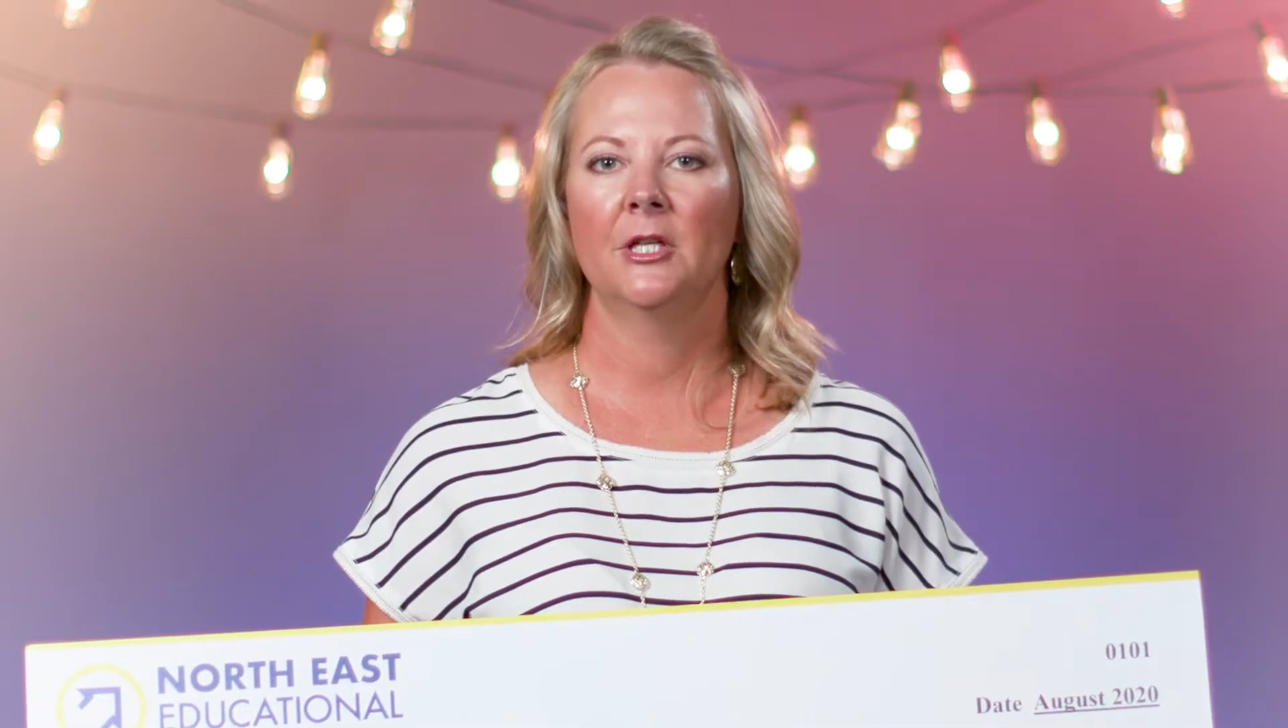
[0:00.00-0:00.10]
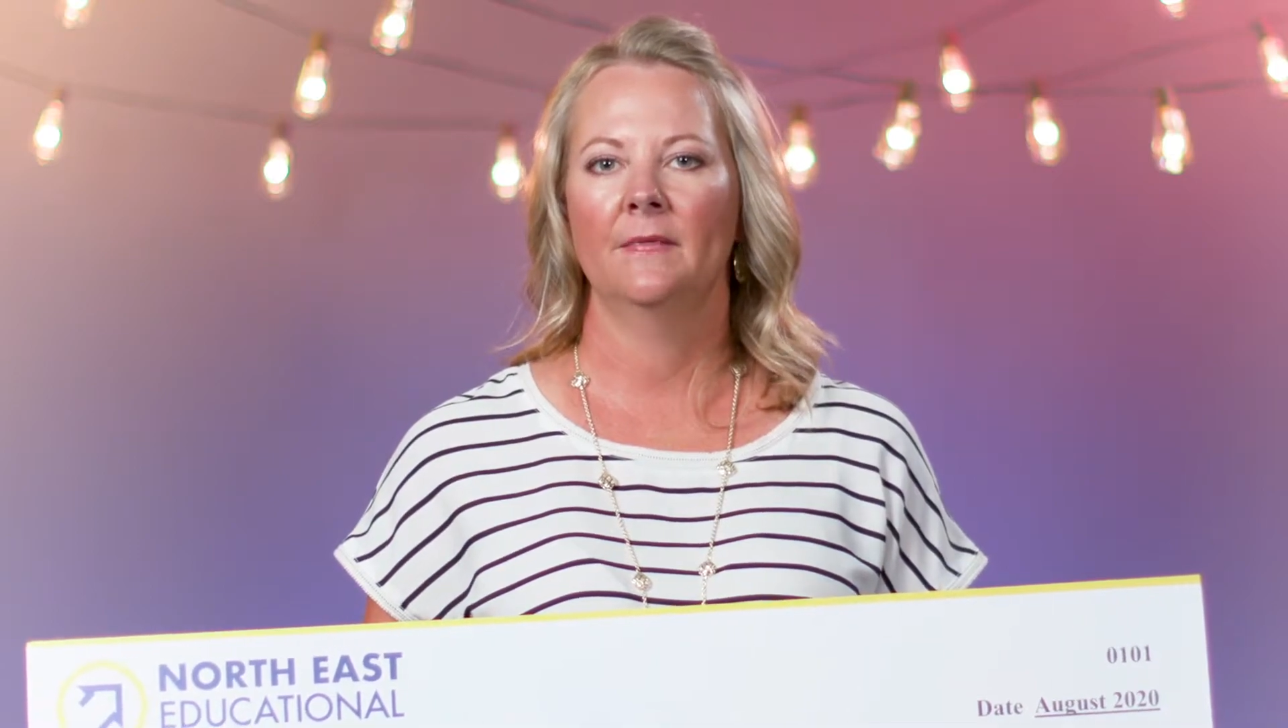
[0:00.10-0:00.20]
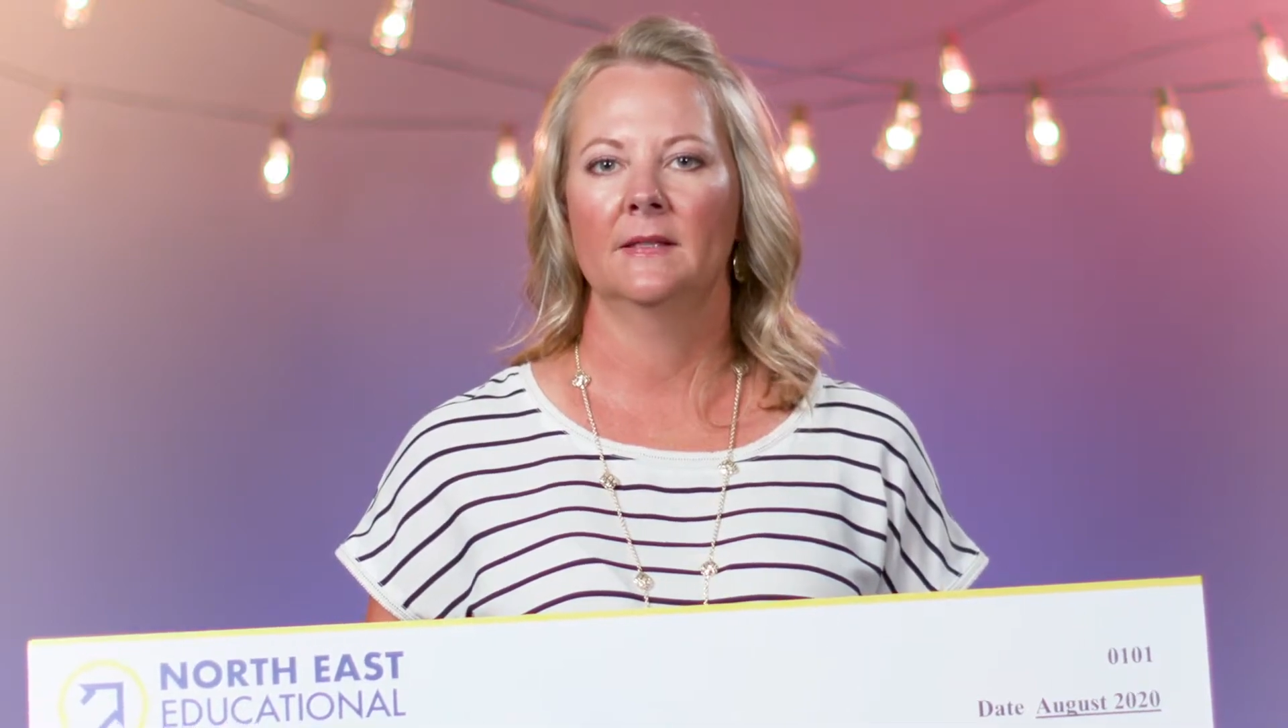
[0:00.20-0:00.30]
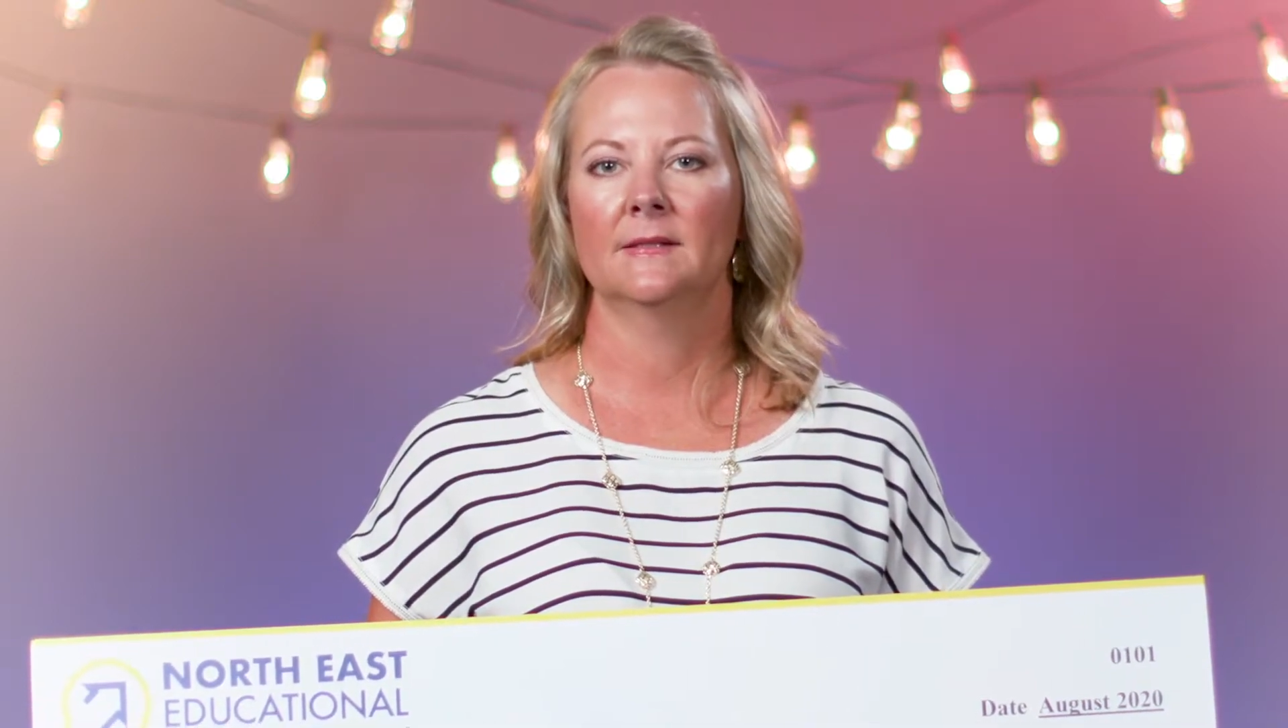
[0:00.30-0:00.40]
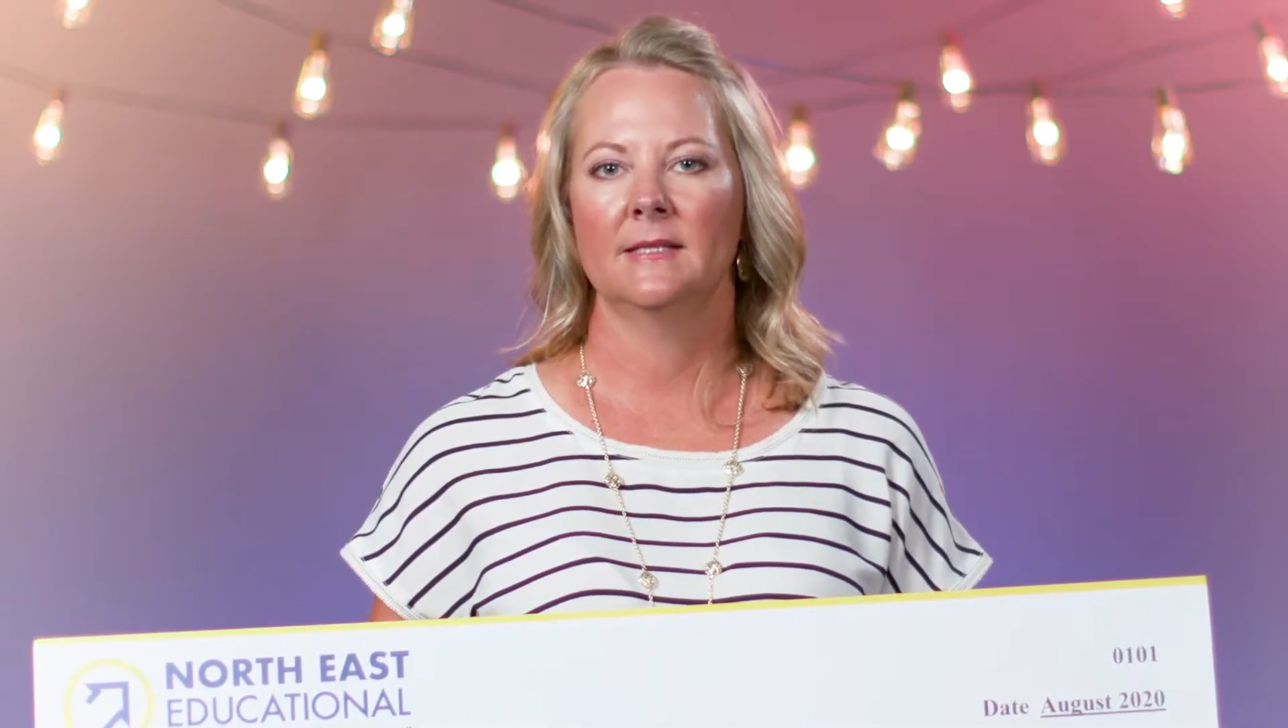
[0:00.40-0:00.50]
in
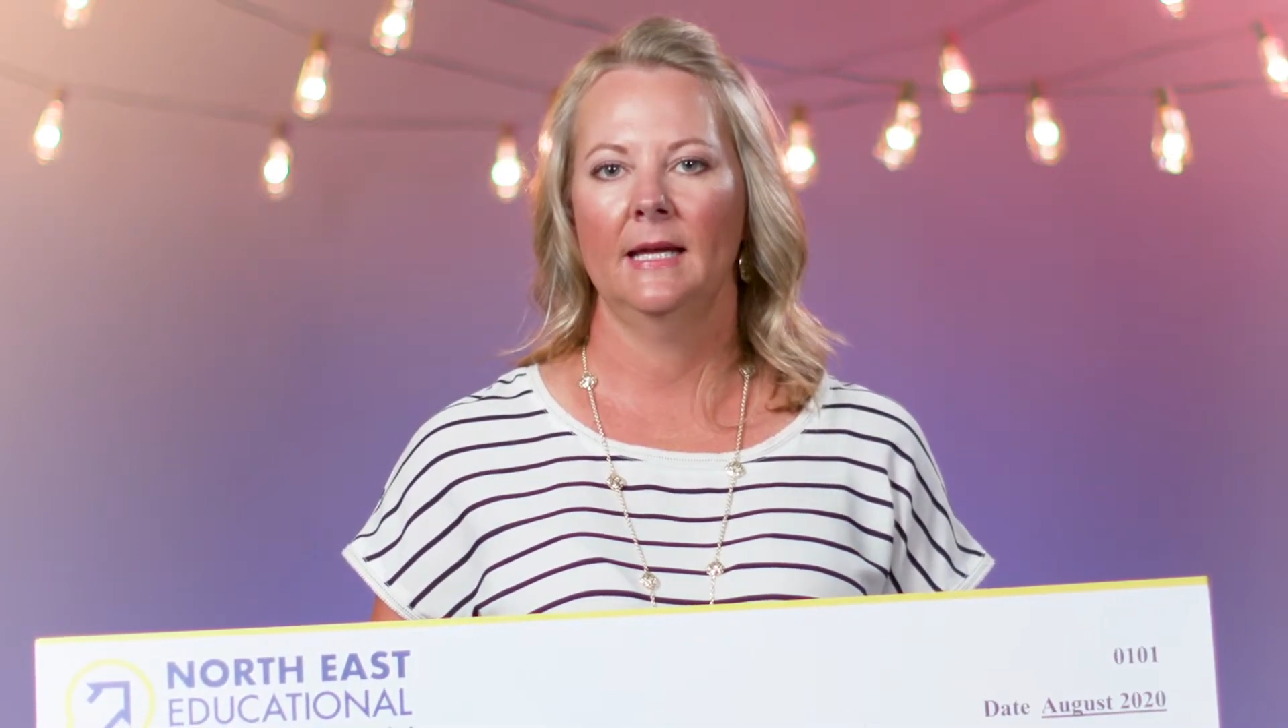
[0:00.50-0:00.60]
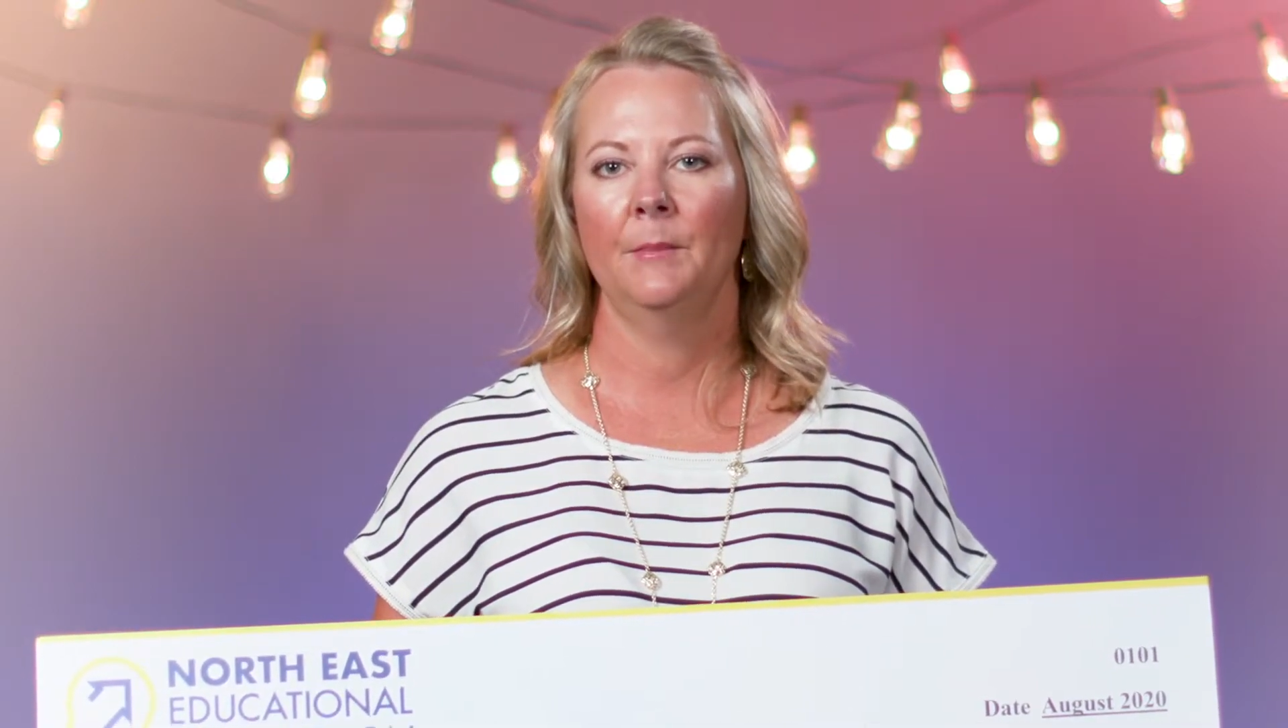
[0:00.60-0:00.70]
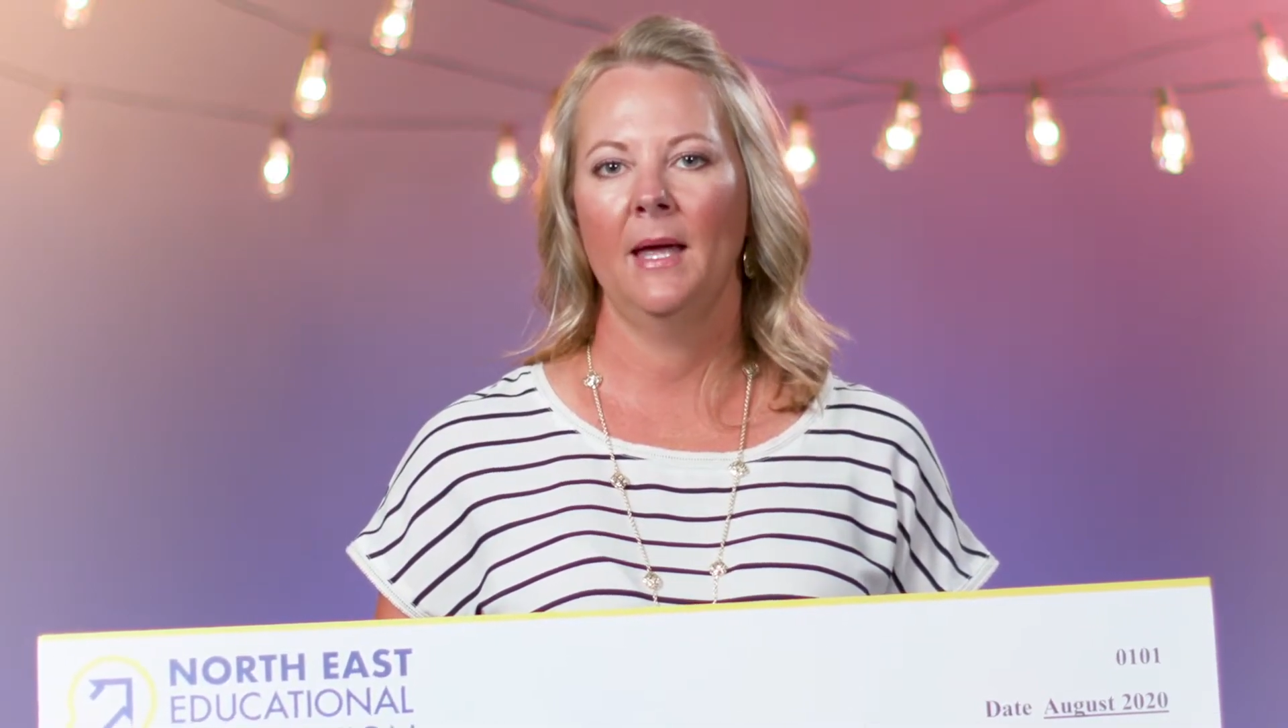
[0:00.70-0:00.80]
the STEAM